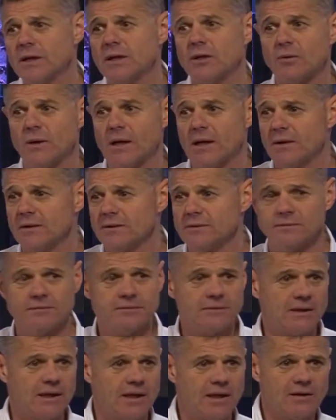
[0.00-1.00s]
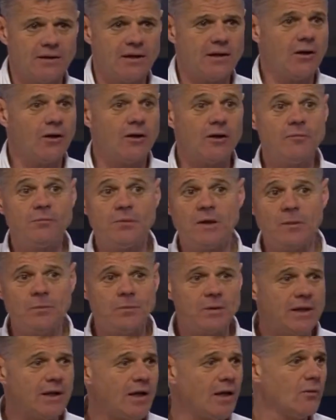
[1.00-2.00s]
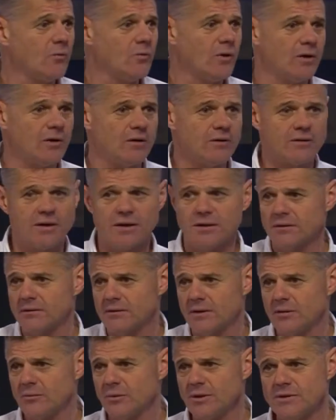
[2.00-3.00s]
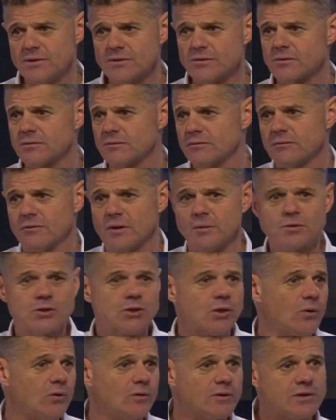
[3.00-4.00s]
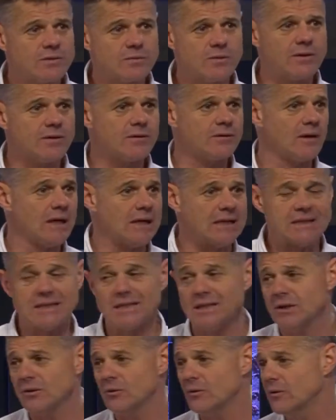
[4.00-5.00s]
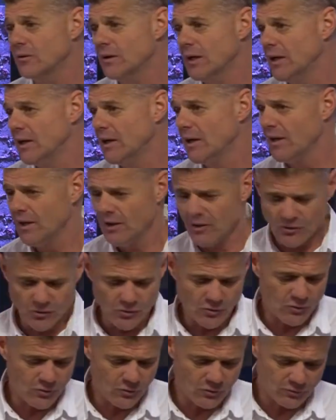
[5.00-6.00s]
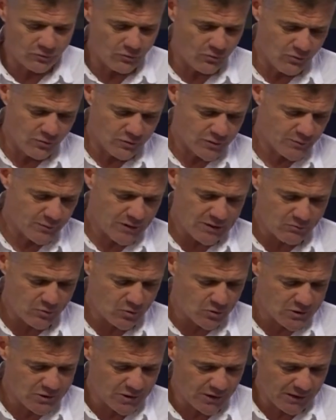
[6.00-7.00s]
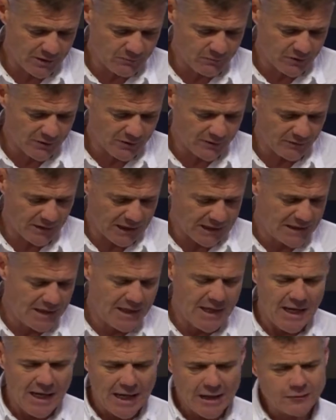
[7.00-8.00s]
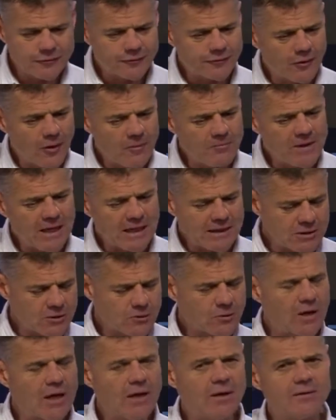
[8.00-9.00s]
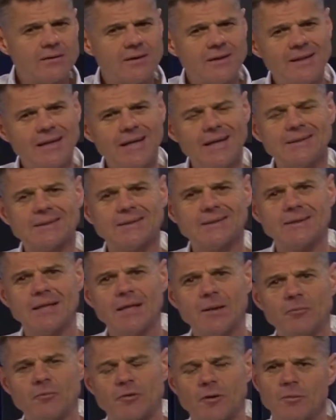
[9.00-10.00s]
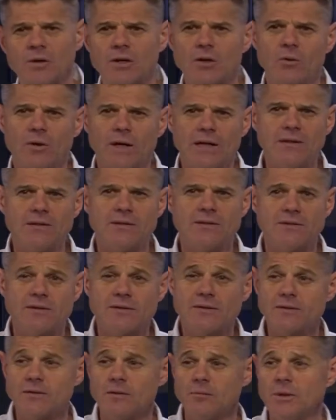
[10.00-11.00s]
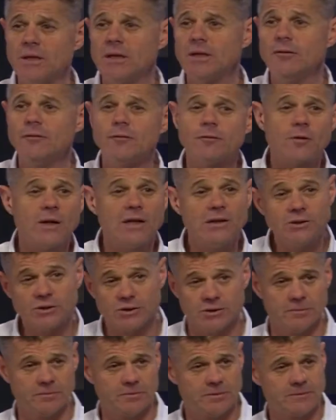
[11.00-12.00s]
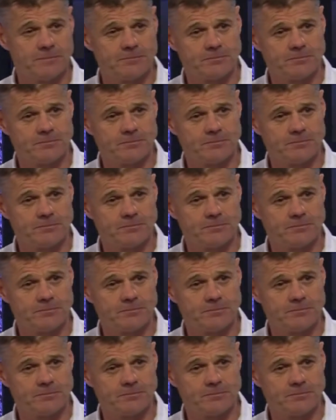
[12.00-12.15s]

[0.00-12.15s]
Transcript: a crowd. Okay, and there are a lot of people in our world that we just rub shoulders with lightly or spend more time with. And from that crowd, the next step from acquaintance is typically friendship.